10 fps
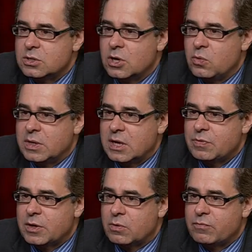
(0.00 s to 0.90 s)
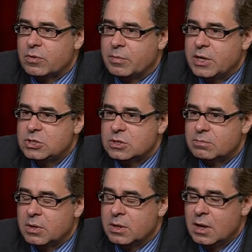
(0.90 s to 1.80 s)
go and get their information.
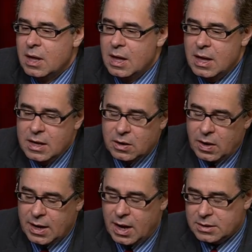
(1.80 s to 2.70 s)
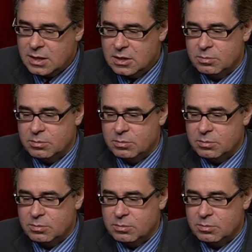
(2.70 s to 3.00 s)
But, you know, I, I tend to